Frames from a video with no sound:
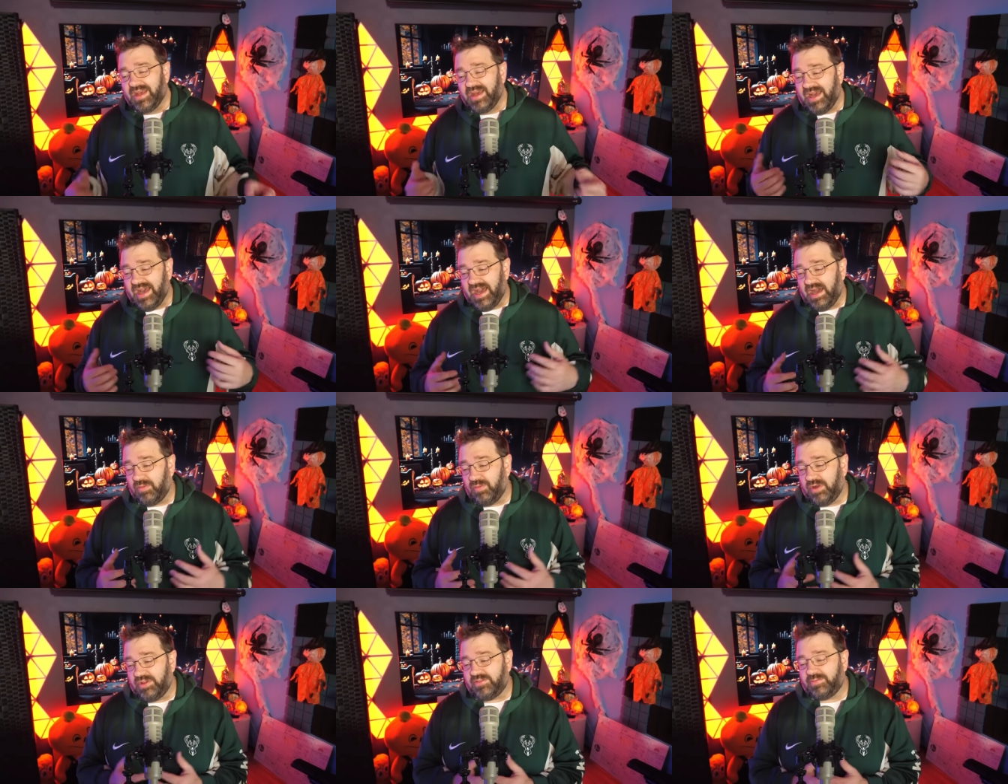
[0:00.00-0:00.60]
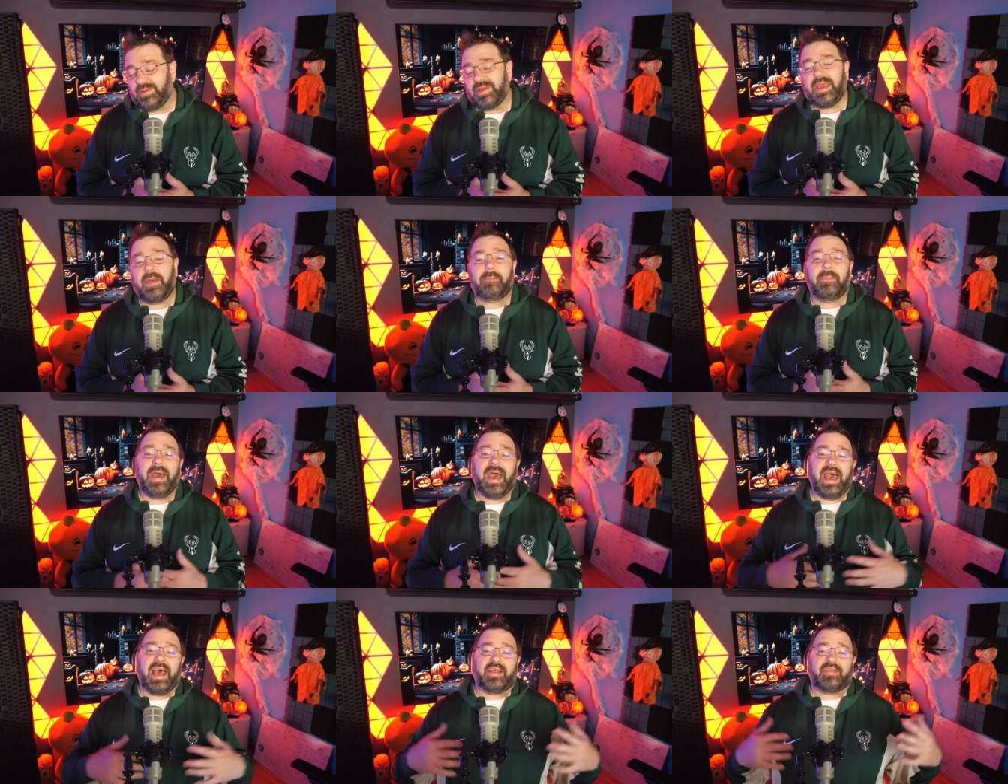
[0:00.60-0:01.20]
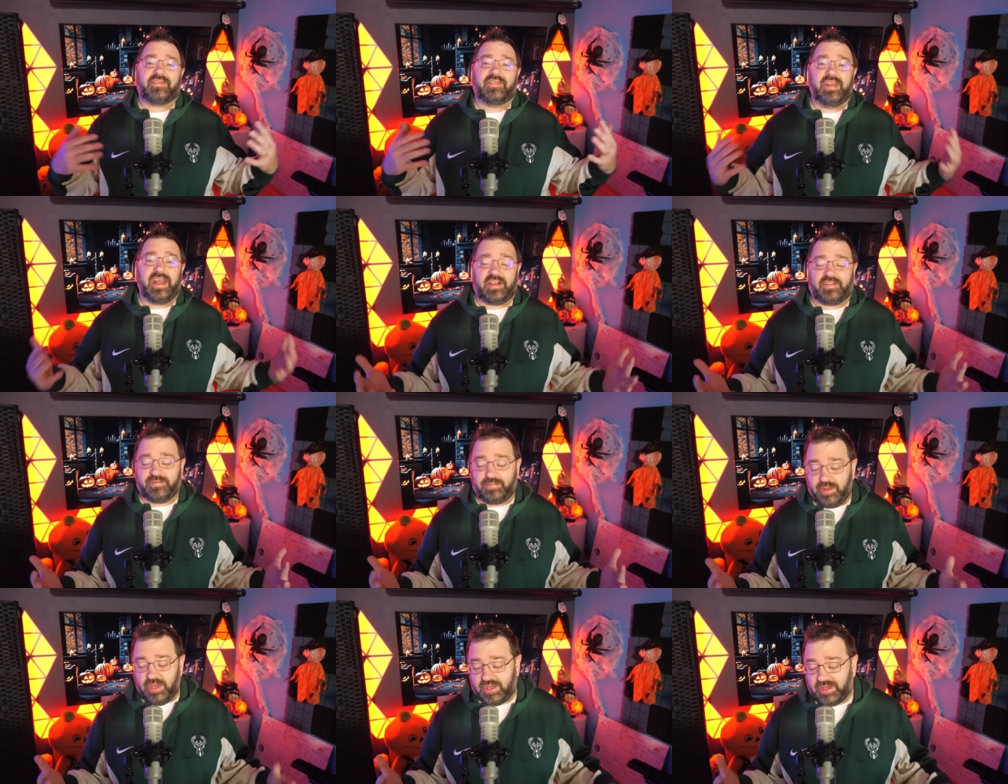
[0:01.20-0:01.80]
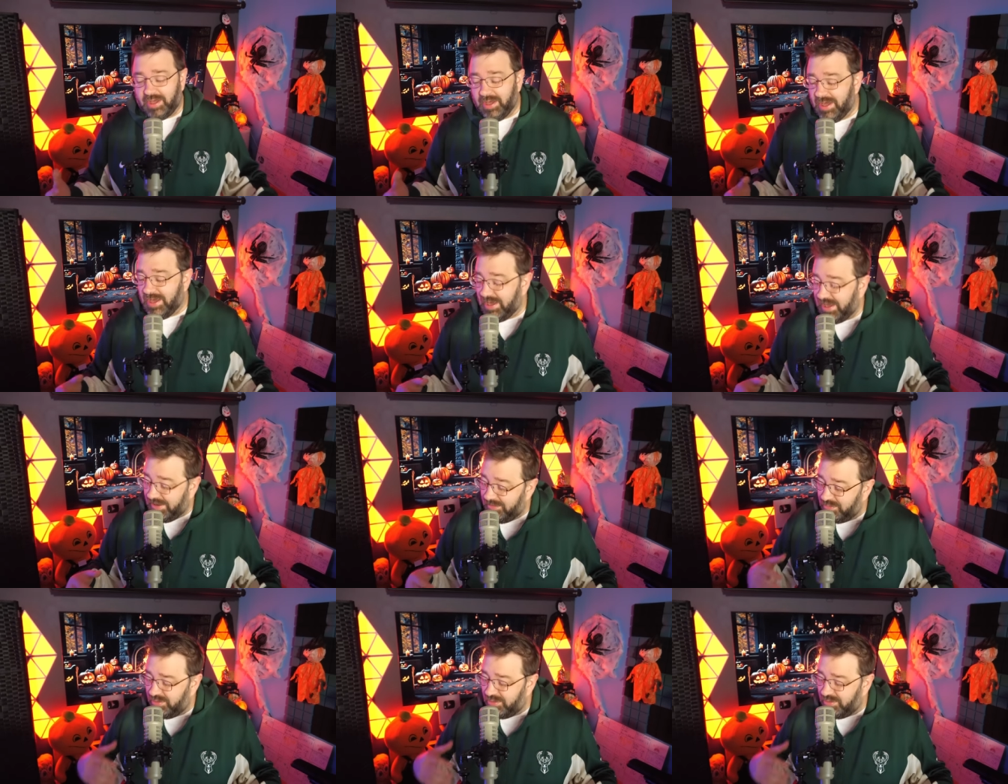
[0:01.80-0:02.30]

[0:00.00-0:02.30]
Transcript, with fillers: Once we get past next week, it